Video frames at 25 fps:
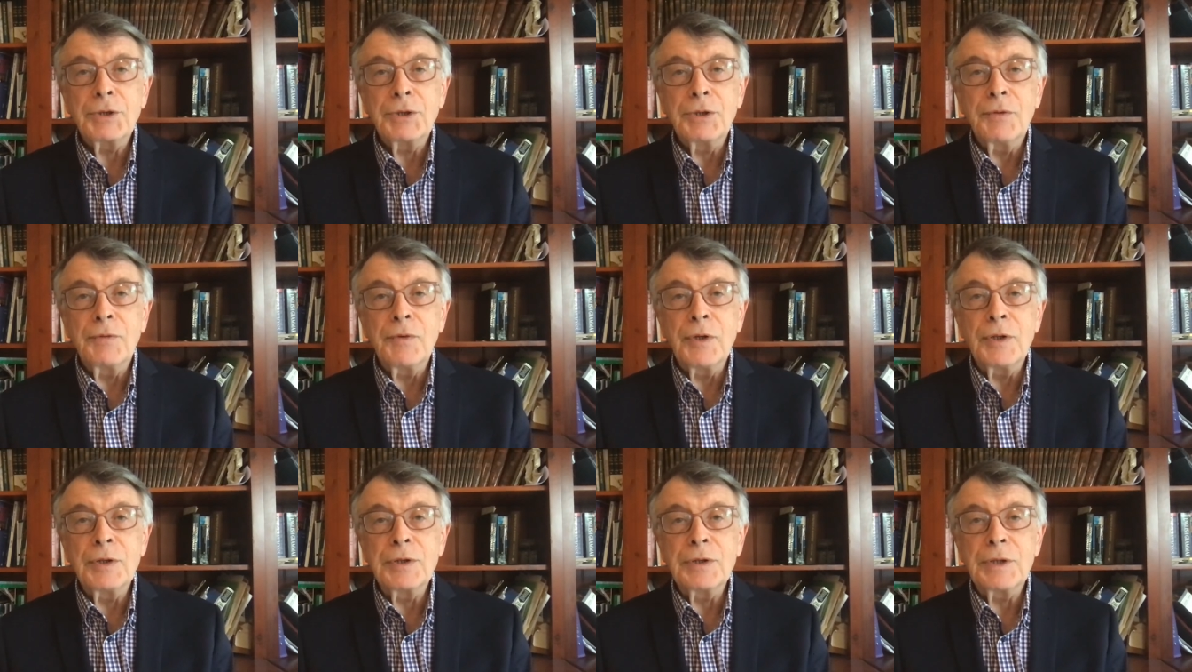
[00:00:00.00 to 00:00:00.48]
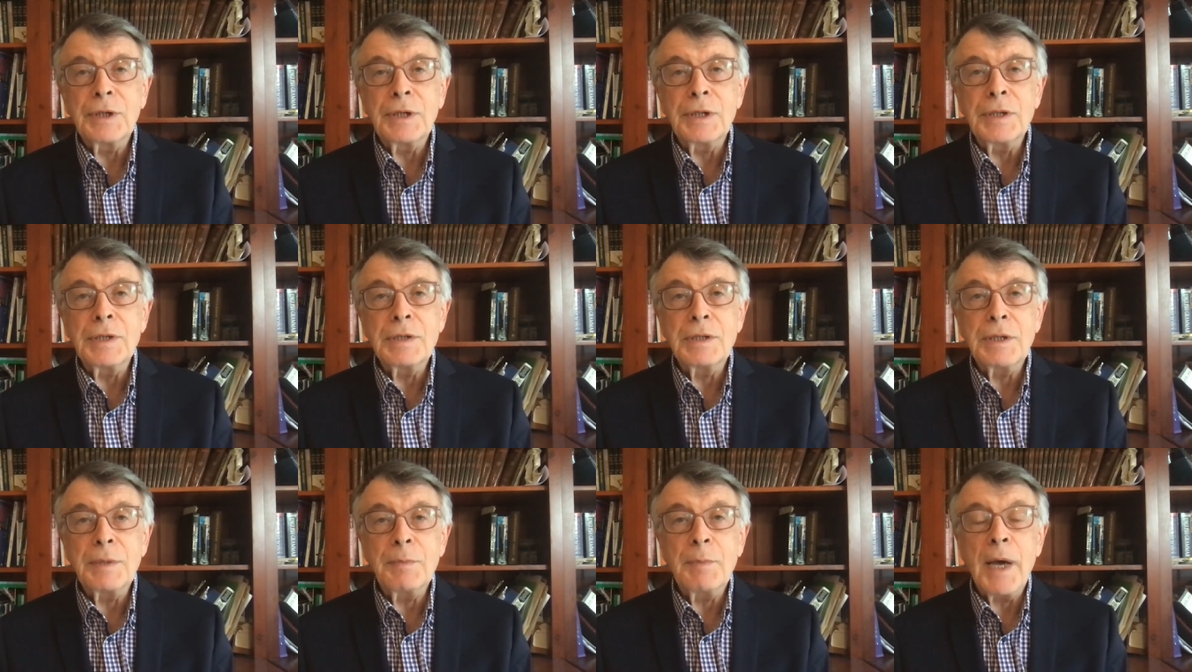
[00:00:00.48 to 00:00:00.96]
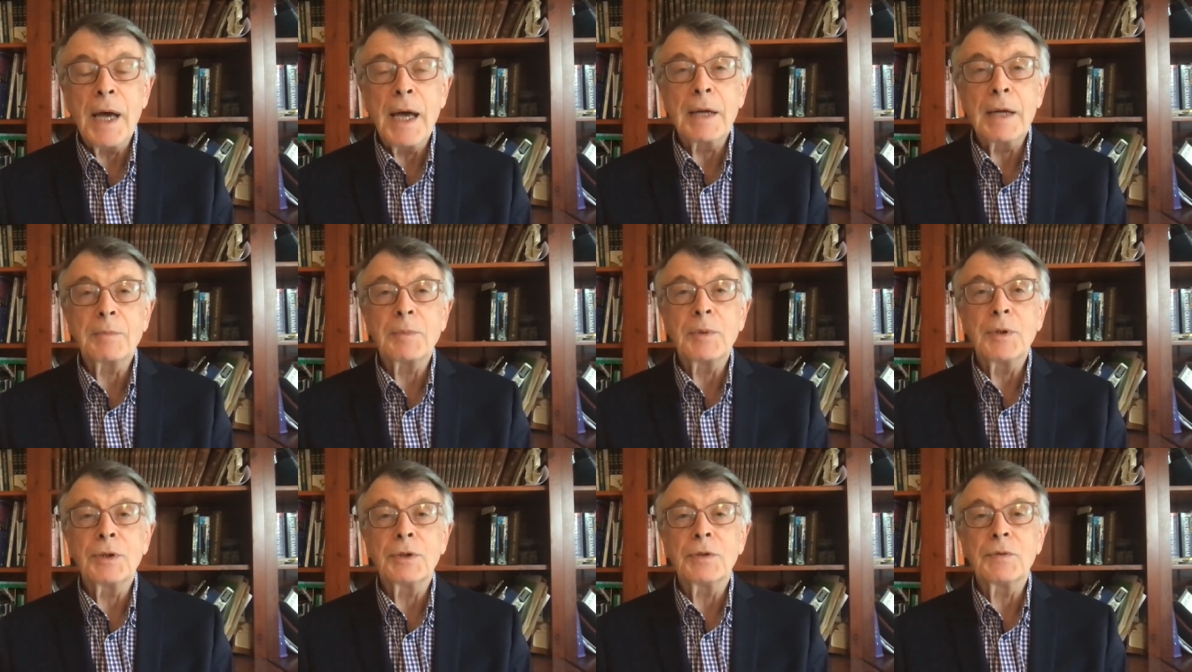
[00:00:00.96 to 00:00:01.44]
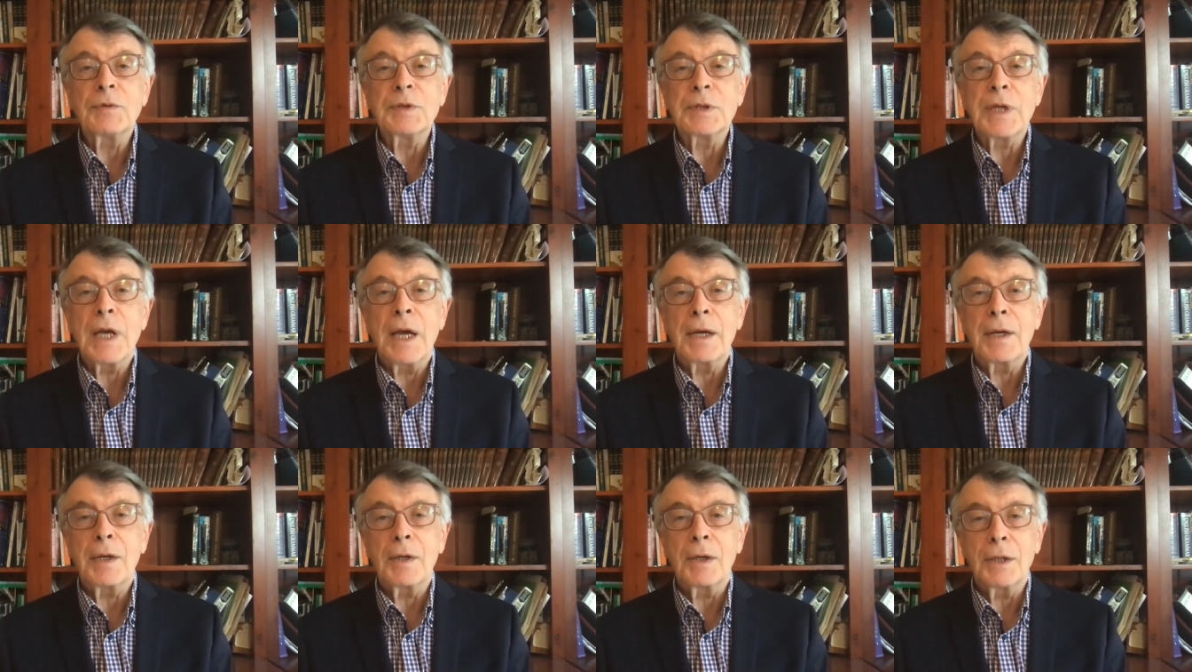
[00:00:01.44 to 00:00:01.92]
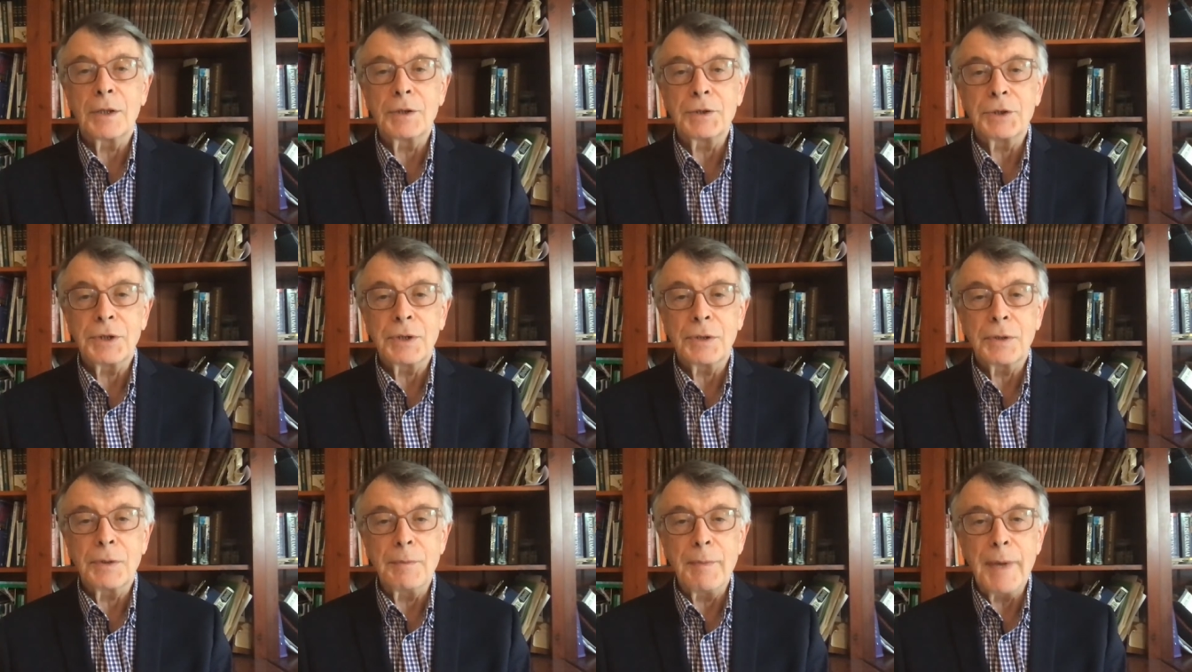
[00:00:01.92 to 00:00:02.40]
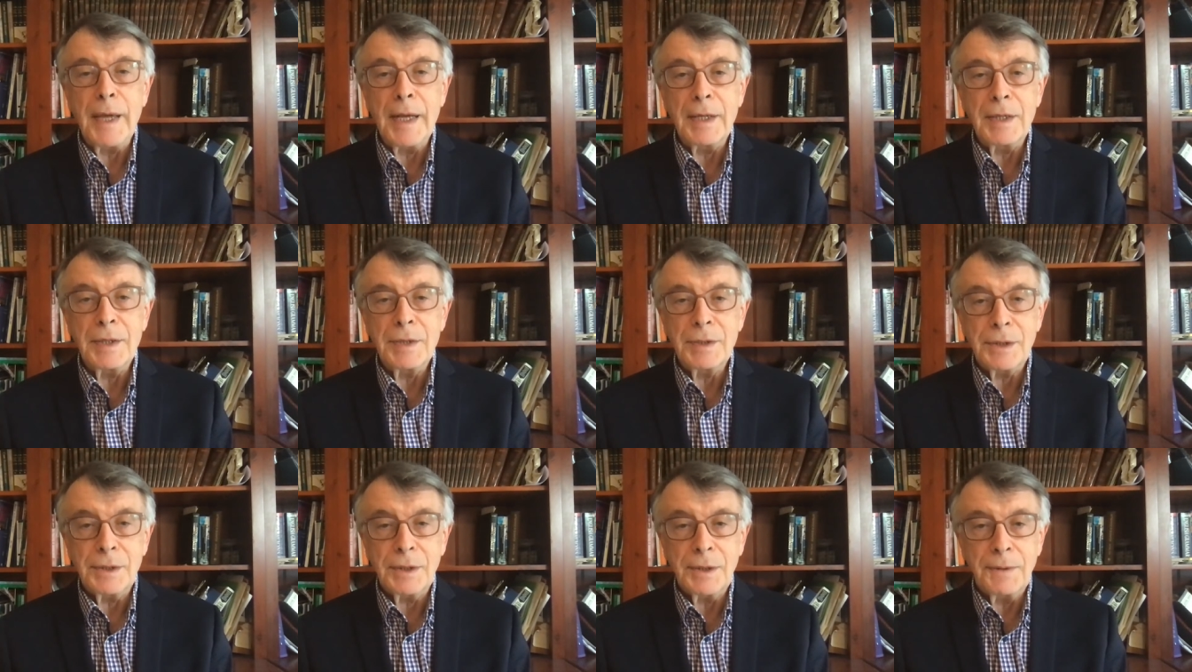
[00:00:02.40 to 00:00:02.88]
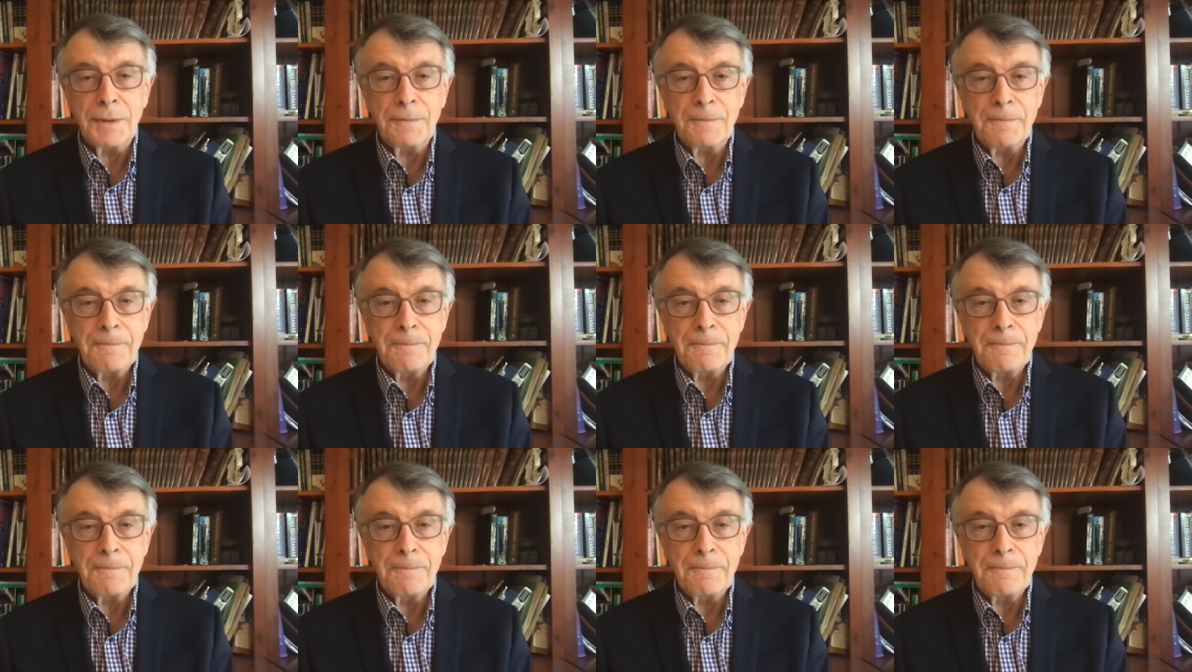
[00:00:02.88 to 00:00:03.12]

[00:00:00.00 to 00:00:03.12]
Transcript: University's Department of Psychological Medicine.